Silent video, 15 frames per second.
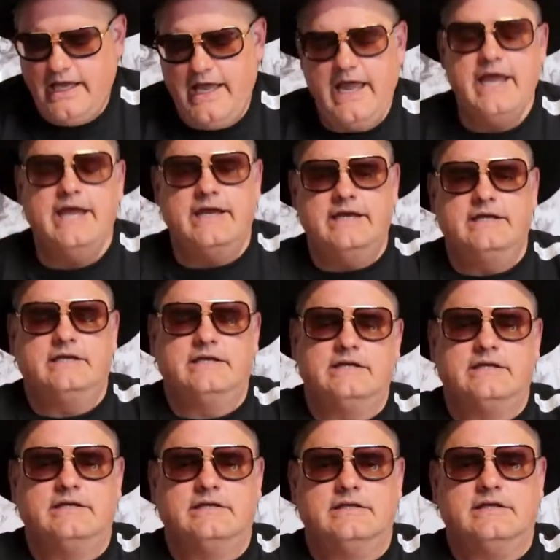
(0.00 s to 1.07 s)
and
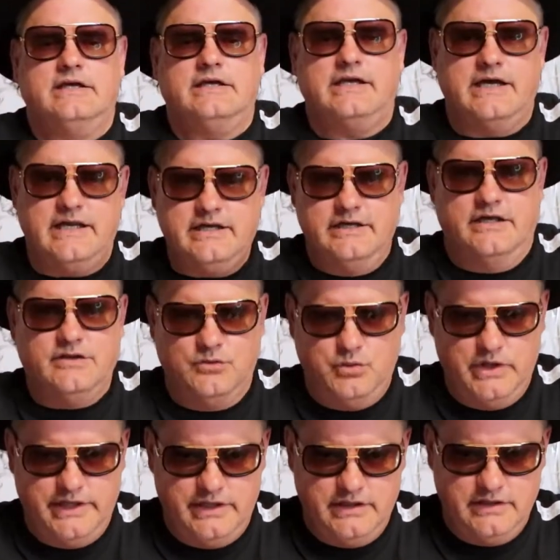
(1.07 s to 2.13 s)
got another
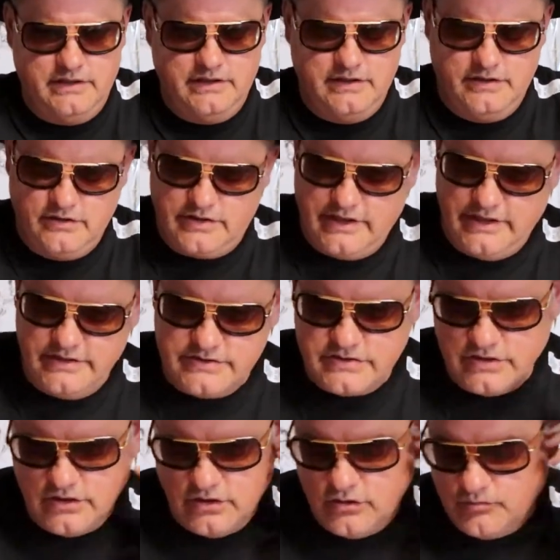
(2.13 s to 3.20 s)
win. Okay,
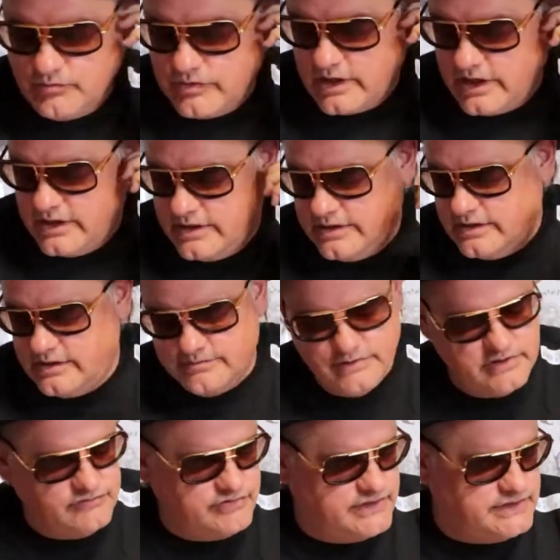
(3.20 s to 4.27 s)
so I am
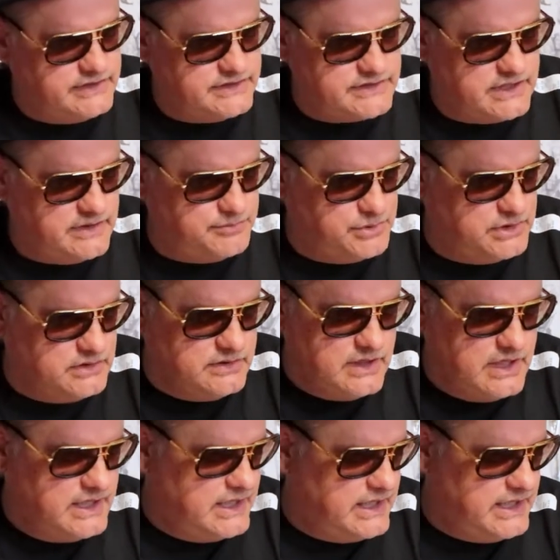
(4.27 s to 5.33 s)
defending champion,
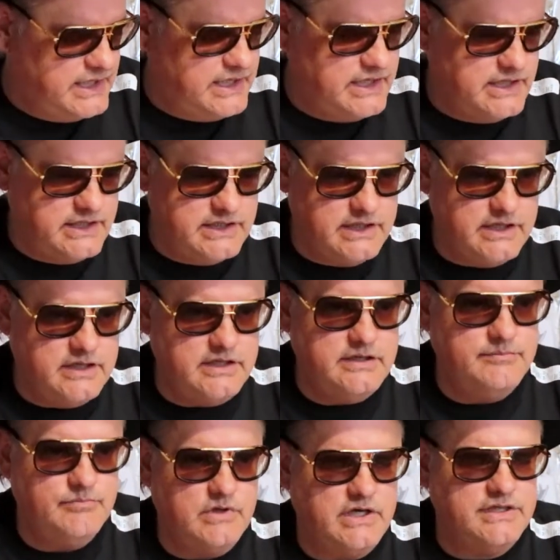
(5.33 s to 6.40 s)
and
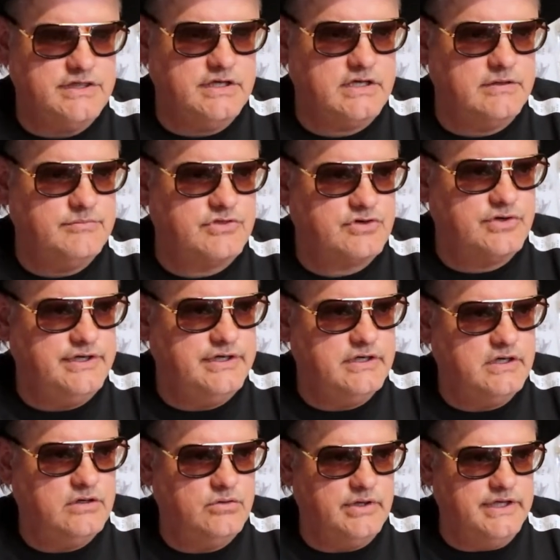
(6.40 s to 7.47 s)
I think I'm
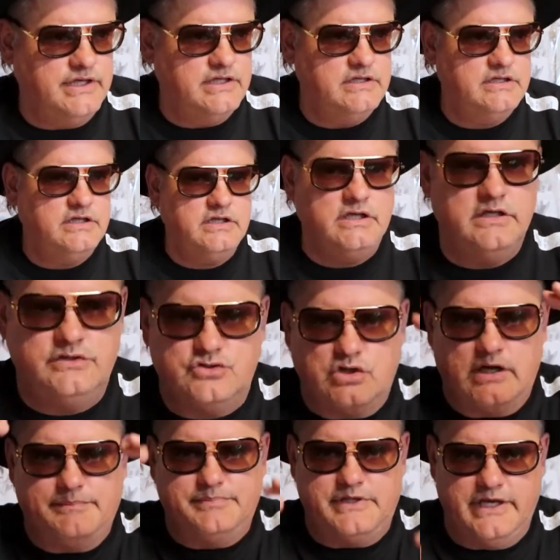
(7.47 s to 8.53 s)
3-0 in the
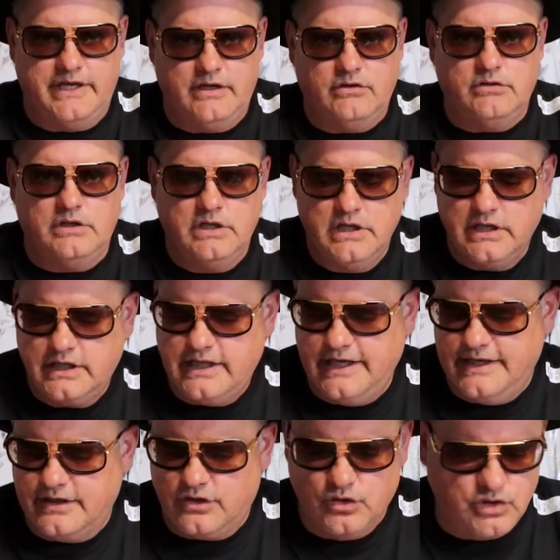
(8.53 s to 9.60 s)
drop down
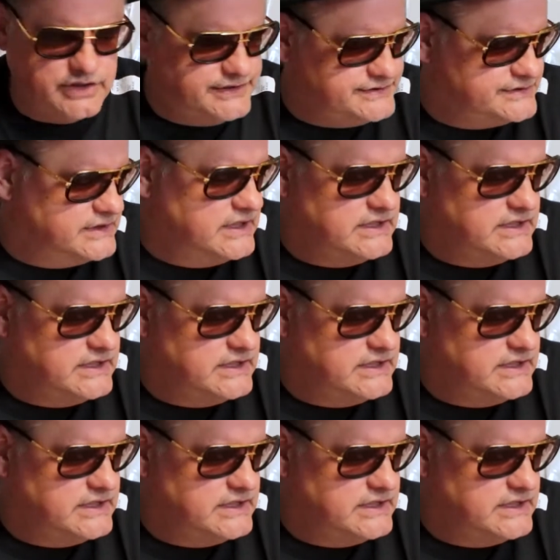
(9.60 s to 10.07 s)
categories.